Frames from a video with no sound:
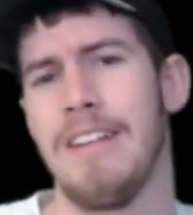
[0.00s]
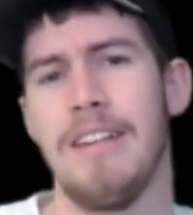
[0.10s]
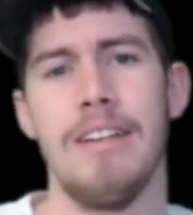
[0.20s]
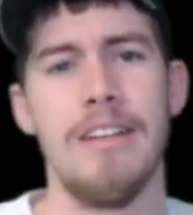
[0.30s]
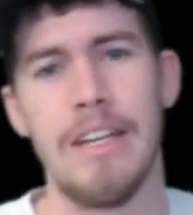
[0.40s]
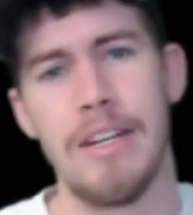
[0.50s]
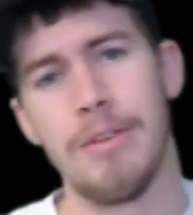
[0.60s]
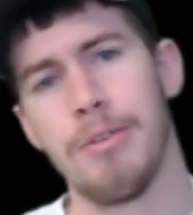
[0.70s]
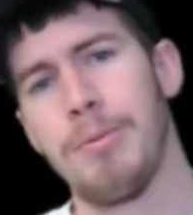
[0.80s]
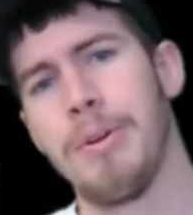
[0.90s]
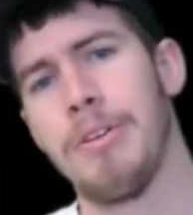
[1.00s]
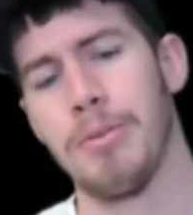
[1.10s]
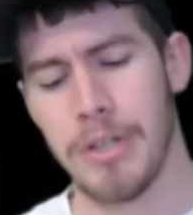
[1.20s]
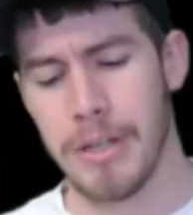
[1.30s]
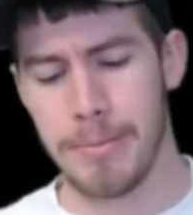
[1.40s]
it was pretty
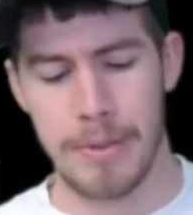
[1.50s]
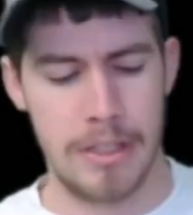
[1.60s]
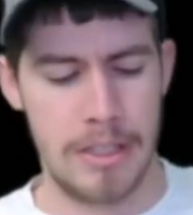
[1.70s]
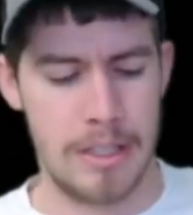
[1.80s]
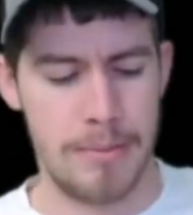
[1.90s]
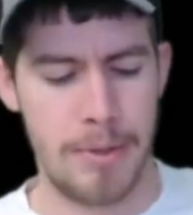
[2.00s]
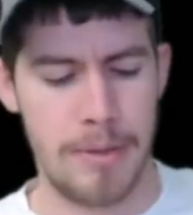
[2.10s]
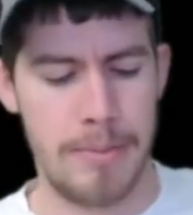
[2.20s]
torn up and pretty beat